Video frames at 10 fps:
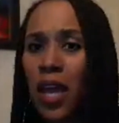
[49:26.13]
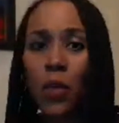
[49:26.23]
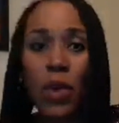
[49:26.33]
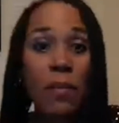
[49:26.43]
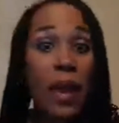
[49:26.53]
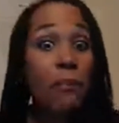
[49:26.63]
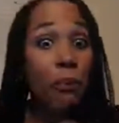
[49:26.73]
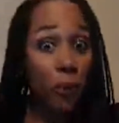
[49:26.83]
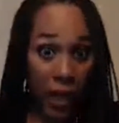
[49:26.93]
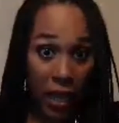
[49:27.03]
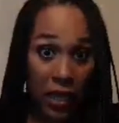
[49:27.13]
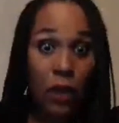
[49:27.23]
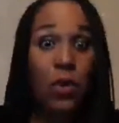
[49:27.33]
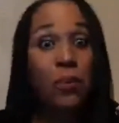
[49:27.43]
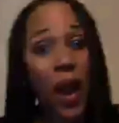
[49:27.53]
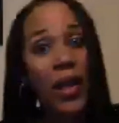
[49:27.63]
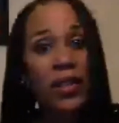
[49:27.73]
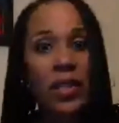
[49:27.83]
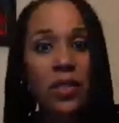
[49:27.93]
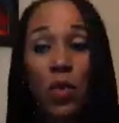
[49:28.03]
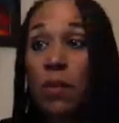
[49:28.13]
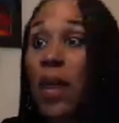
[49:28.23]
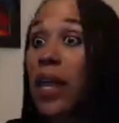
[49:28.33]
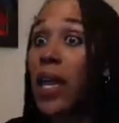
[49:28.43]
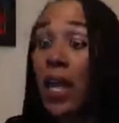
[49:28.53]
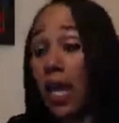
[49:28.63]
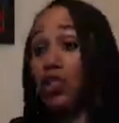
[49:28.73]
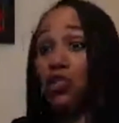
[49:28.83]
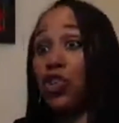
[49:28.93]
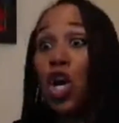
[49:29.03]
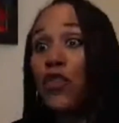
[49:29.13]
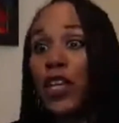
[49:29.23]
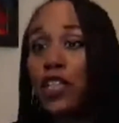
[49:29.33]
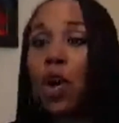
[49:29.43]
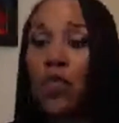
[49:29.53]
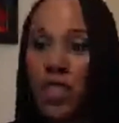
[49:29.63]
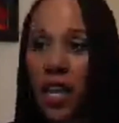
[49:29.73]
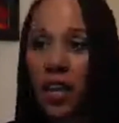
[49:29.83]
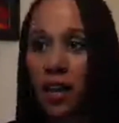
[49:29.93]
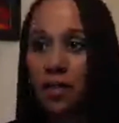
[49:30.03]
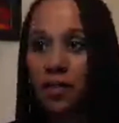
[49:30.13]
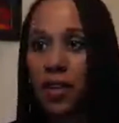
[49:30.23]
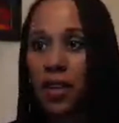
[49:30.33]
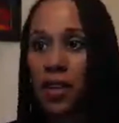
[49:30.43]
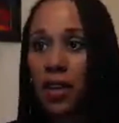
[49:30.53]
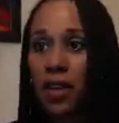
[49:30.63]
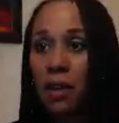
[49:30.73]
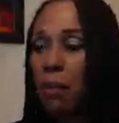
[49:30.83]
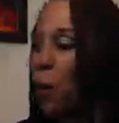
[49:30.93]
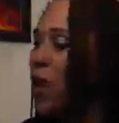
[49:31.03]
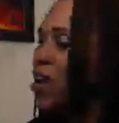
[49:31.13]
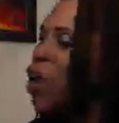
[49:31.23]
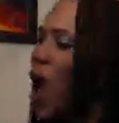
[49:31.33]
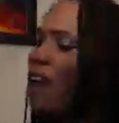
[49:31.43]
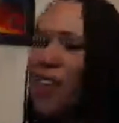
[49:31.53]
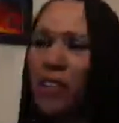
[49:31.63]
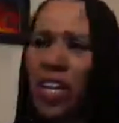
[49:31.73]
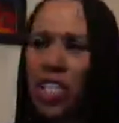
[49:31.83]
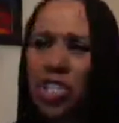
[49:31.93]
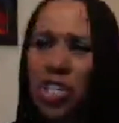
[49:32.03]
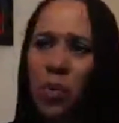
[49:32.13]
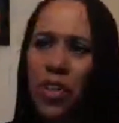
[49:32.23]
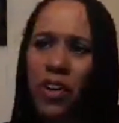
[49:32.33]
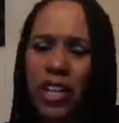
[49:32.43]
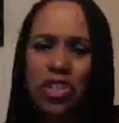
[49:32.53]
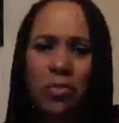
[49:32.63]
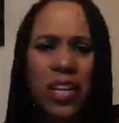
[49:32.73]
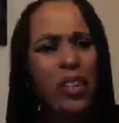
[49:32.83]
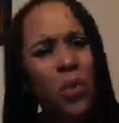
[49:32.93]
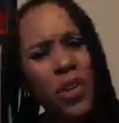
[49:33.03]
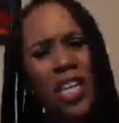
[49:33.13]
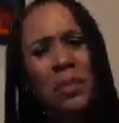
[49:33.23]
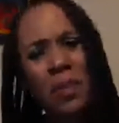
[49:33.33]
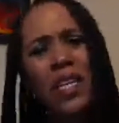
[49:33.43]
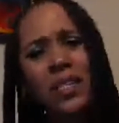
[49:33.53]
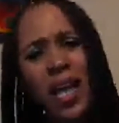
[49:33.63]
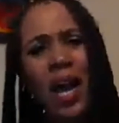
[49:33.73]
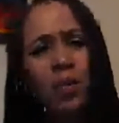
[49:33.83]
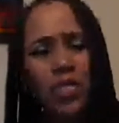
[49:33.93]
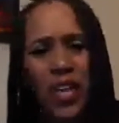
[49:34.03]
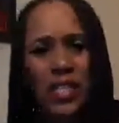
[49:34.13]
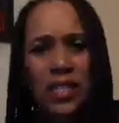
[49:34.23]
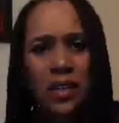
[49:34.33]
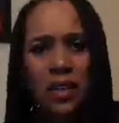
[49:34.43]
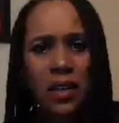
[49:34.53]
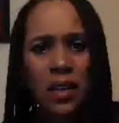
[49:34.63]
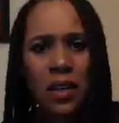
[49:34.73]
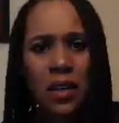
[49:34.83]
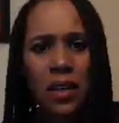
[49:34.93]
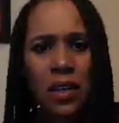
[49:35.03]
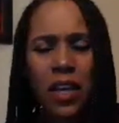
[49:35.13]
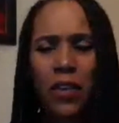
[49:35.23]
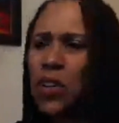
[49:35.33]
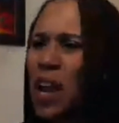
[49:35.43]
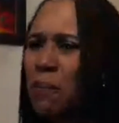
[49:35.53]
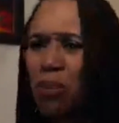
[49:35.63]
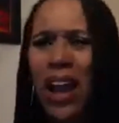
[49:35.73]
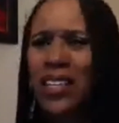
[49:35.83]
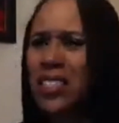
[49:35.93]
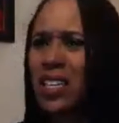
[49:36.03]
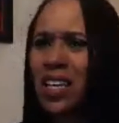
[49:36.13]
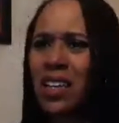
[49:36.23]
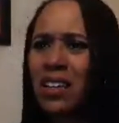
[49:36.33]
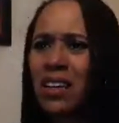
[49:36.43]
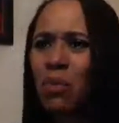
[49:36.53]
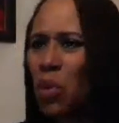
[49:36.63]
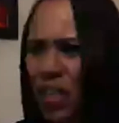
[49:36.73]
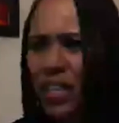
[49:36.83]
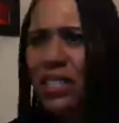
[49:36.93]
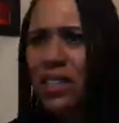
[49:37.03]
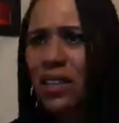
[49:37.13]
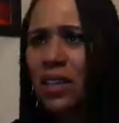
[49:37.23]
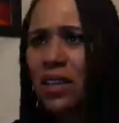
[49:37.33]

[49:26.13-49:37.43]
And we may play like we practice. We may get extra nervous on the day of. But we don't have that relationship with our instrument if we're not spending time with it. If we're not practicing with it.